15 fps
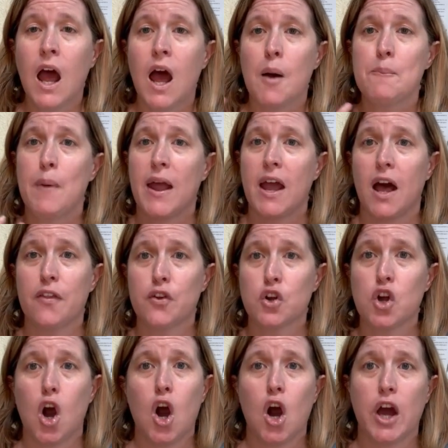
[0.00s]
My other
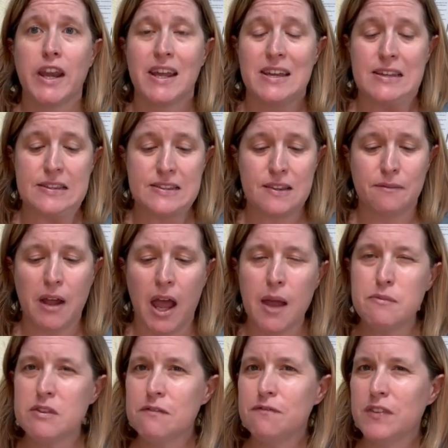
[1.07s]
con is
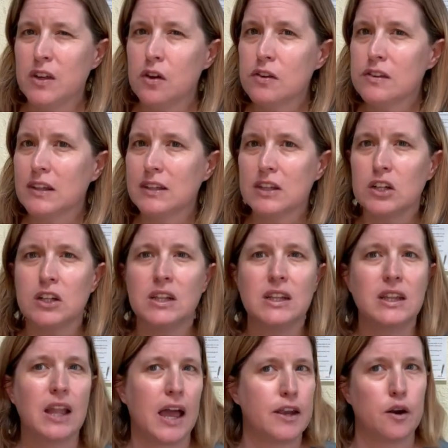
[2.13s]
sometimes it feels a little
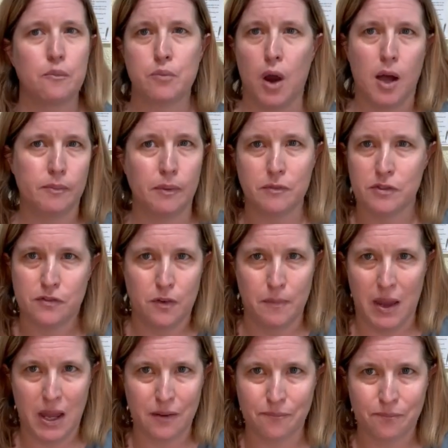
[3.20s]
light on problems for
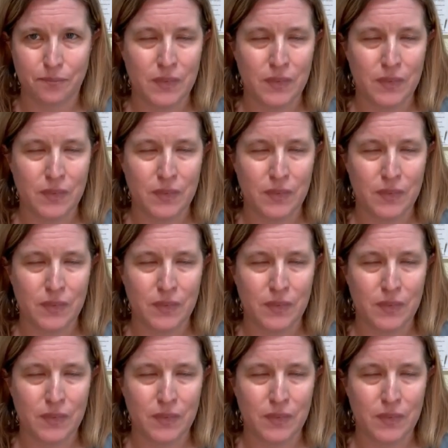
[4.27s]
me.